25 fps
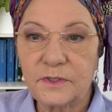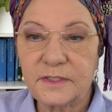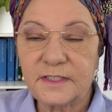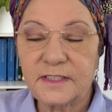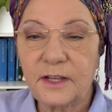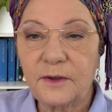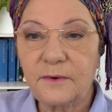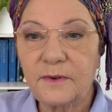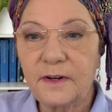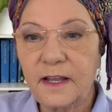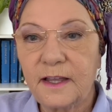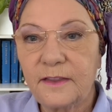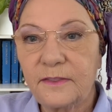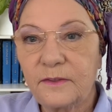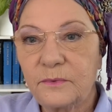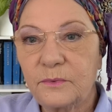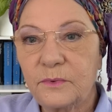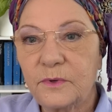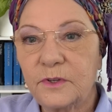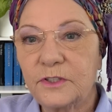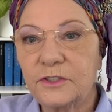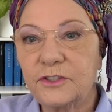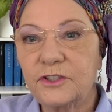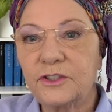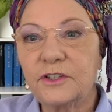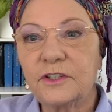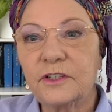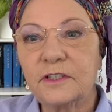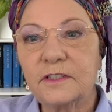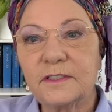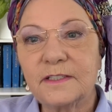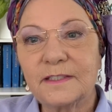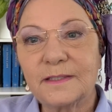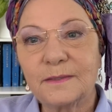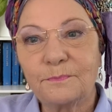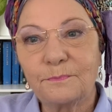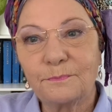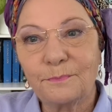So in other words, you can
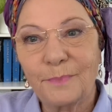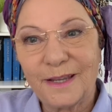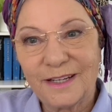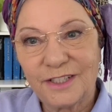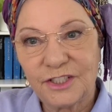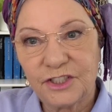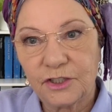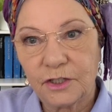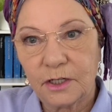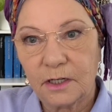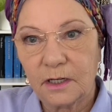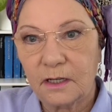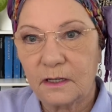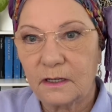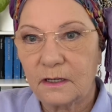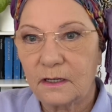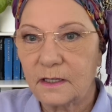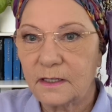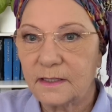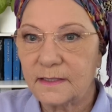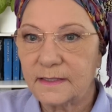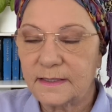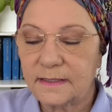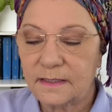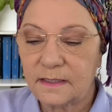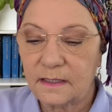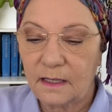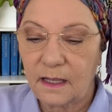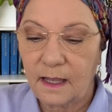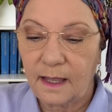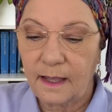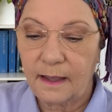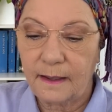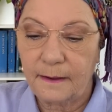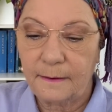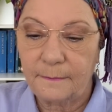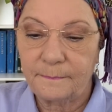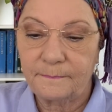specialize
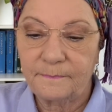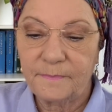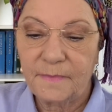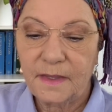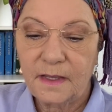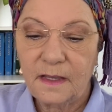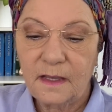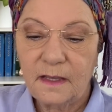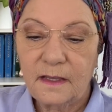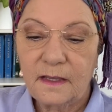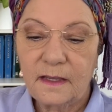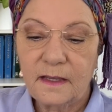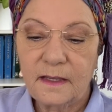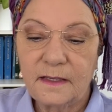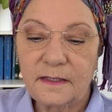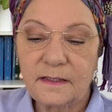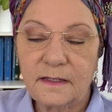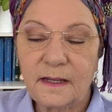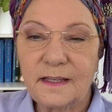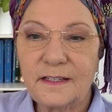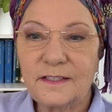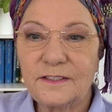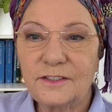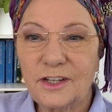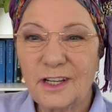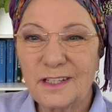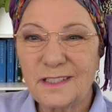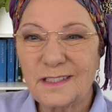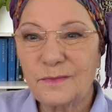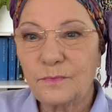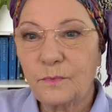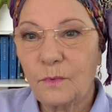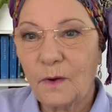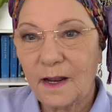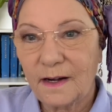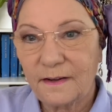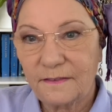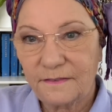in just
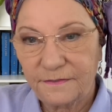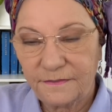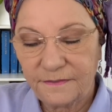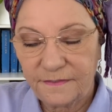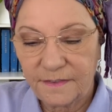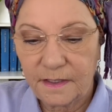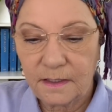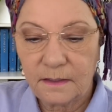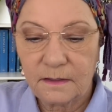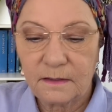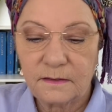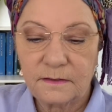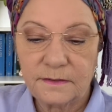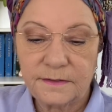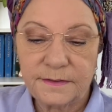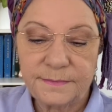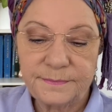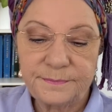one field.